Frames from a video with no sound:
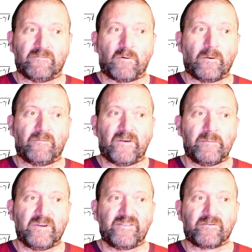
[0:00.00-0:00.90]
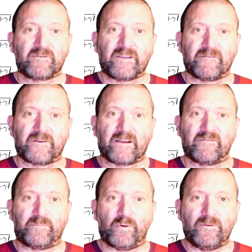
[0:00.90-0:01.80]
One of them is, okay, if I
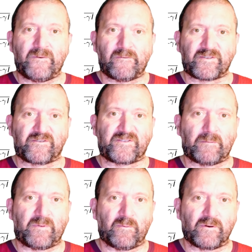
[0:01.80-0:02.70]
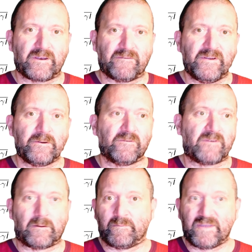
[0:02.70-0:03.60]
have birth of a susceptible individual,
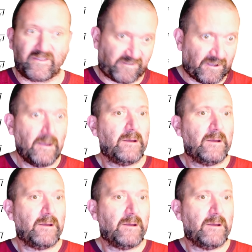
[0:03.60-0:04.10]
that means